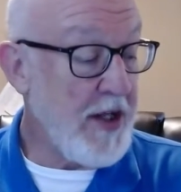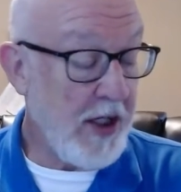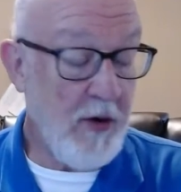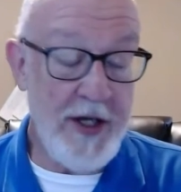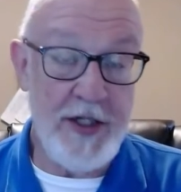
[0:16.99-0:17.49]
The
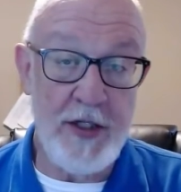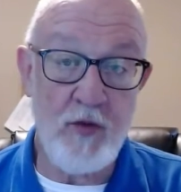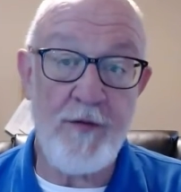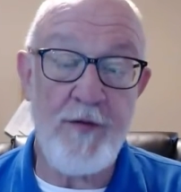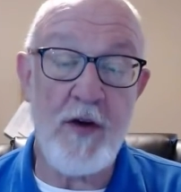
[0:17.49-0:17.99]
questions
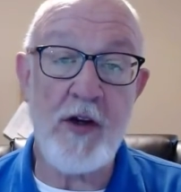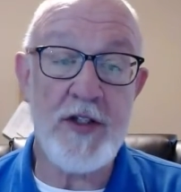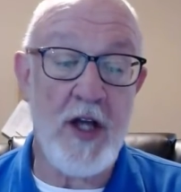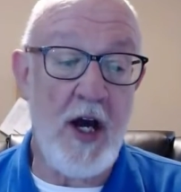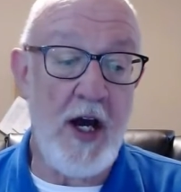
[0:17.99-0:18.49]
will
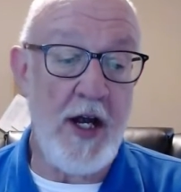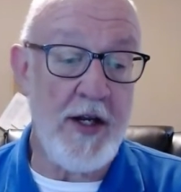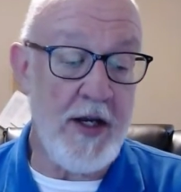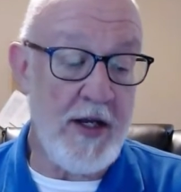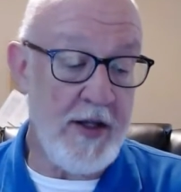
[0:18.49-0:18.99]
focus
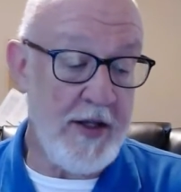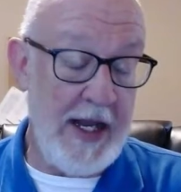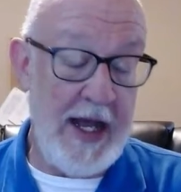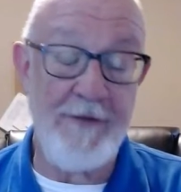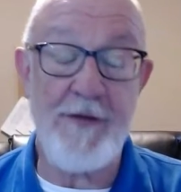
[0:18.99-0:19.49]
on the
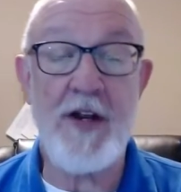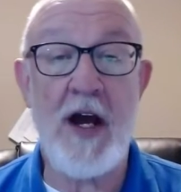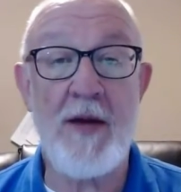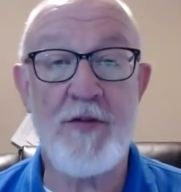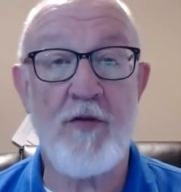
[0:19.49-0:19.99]
life and
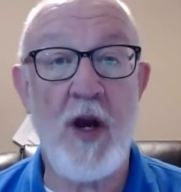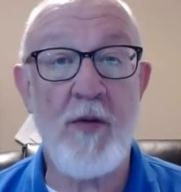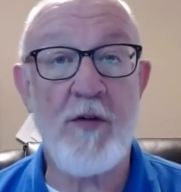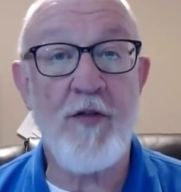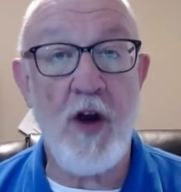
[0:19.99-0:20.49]
times of
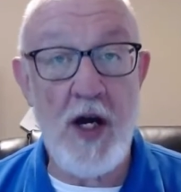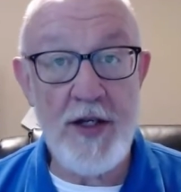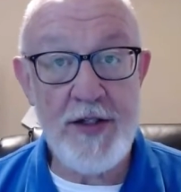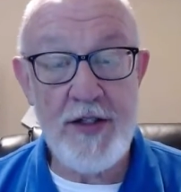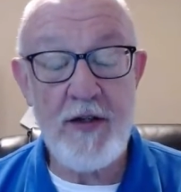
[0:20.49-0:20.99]
Robert
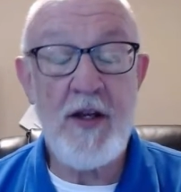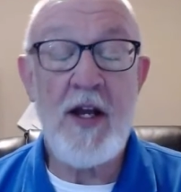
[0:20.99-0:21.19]
Frost,